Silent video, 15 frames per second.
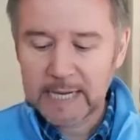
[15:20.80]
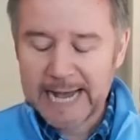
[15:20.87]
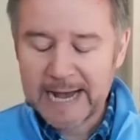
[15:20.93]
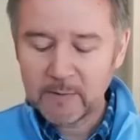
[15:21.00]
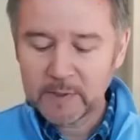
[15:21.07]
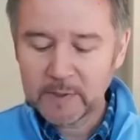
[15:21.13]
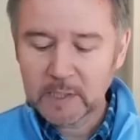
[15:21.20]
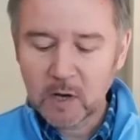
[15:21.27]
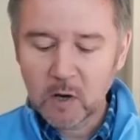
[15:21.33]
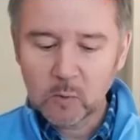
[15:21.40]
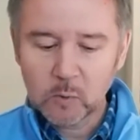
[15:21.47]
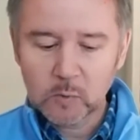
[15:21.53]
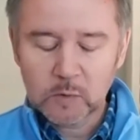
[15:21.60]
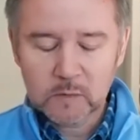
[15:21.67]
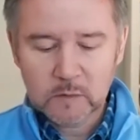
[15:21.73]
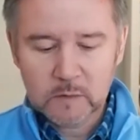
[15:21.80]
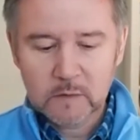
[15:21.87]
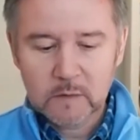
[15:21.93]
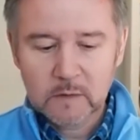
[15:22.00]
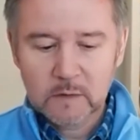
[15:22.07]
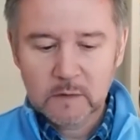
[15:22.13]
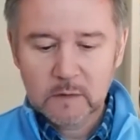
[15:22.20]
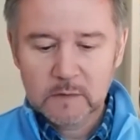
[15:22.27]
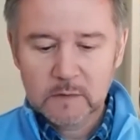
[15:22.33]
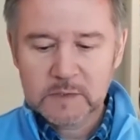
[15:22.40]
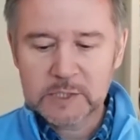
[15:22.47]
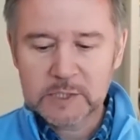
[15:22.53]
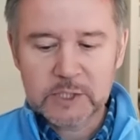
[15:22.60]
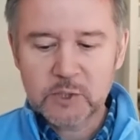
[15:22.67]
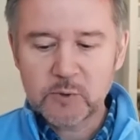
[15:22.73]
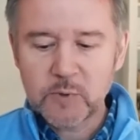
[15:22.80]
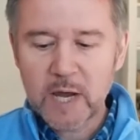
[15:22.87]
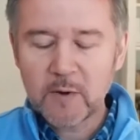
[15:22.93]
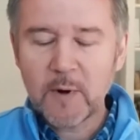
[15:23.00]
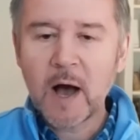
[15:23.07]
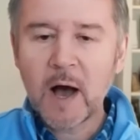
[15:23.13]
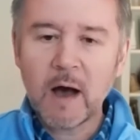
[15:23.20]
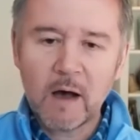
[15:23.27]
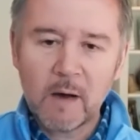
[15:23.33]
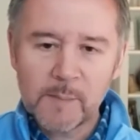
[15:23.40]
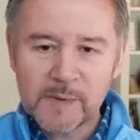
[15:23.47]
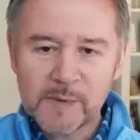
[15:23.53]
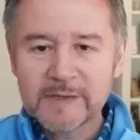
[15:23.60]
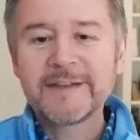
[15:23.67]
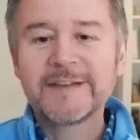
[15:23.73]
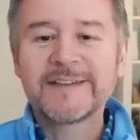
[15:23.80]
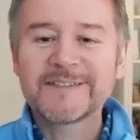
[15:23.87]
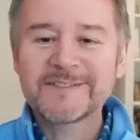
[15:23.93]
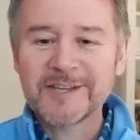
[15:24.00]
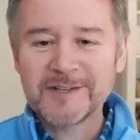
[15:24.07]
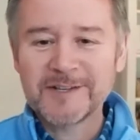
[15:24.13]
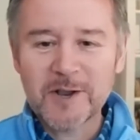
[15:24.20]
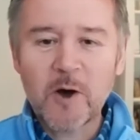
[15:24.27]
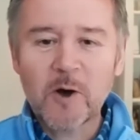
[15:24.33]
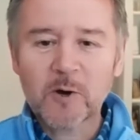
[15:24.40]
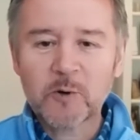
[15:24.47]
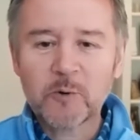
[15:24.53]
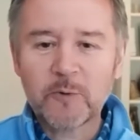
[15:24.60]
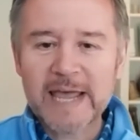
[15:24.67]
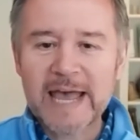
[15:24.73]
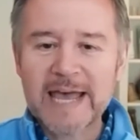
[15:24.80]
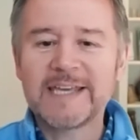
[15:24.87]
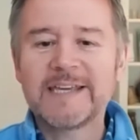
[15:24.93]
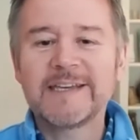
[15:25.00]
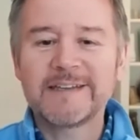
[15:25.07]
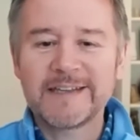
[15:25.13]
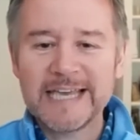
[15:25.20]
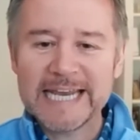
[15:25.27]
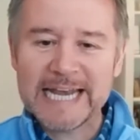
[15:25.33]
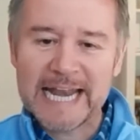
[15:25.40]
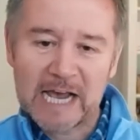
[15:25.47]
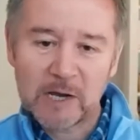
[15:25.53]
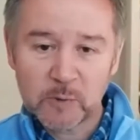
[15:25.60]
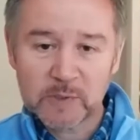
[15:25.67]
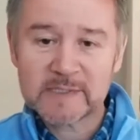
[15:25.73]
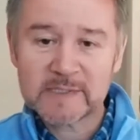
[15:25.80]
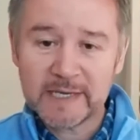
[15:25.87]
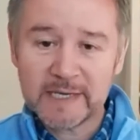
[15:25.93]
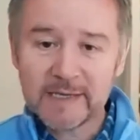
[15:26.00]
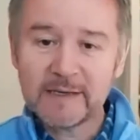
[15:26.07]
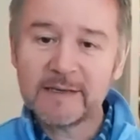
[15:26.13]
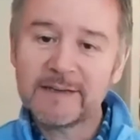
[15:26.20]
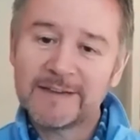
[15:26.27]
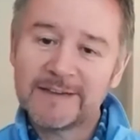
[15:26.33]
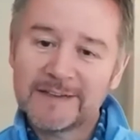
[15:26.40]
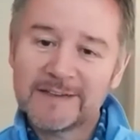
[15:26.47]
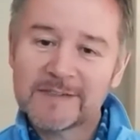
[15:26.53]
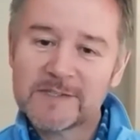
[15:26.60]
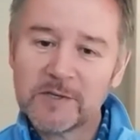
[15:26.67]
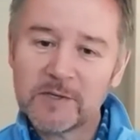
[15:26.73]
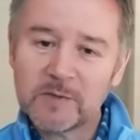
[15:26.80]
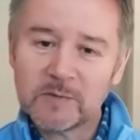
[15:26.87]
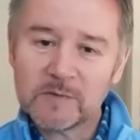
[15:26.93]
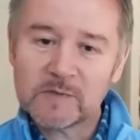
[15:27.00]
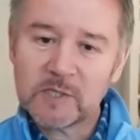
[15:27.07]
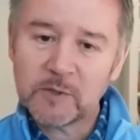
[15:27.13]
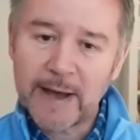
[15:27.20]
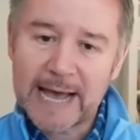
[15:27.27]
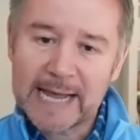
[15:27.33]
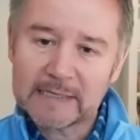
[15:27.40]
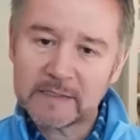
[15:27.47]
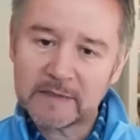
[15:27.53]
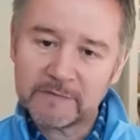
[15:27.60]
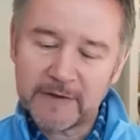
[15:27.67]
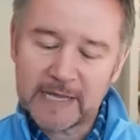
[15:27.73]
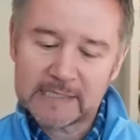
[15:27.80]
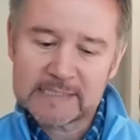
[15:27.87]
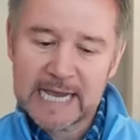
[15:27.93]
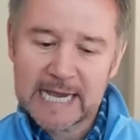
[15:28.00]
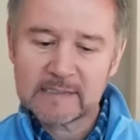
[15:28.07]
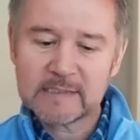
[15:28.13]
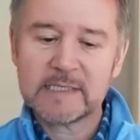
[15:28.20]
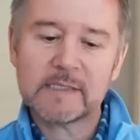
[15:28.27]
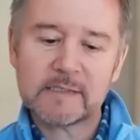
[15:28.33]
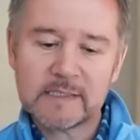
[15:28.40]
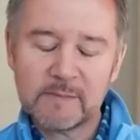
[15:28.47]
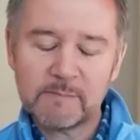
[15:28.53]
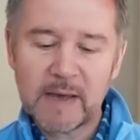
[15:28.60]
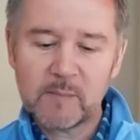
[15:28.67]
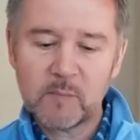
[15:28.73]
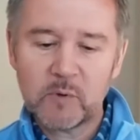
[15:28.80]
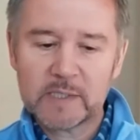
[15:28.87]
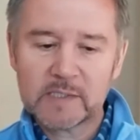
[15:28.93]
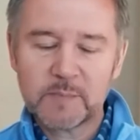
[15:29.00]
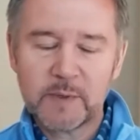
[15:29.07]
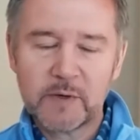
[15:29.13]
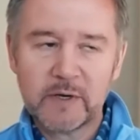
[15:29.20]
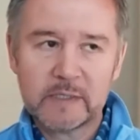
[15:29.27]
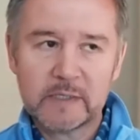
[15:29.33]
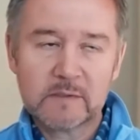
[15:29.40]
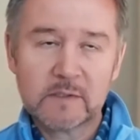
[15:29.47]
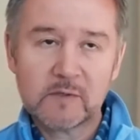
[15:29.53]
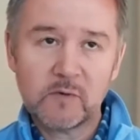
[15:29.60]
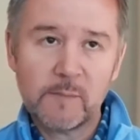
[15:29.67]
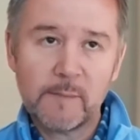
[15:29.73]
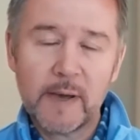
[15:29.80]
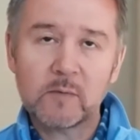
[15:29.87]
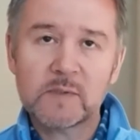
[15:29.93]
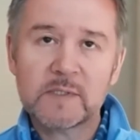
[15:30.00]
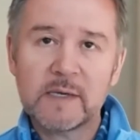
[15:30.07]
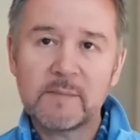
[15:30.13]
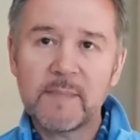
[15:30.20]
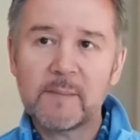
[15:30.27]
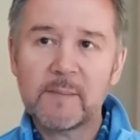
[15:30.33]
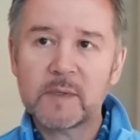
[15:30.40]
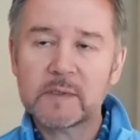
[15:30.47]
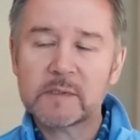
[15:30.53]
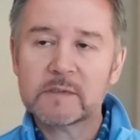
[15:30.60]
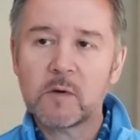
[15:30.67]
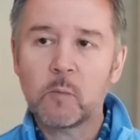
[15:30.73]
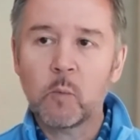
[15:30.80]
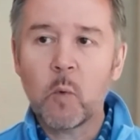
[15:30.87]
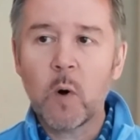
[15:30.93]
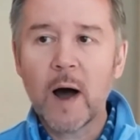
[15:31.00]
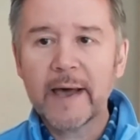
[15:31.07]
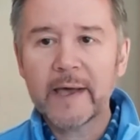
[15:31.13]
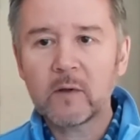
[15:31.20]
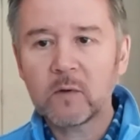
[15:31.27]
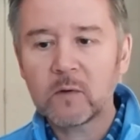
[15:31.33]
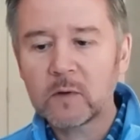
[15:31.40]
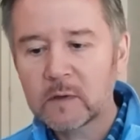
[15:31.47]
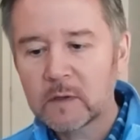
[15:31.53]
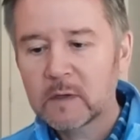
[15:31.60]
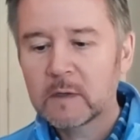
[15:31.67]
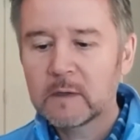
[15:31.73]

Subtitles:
our goal to do no harm, to not create inequity, to add a fantastic team member experience to remote team members while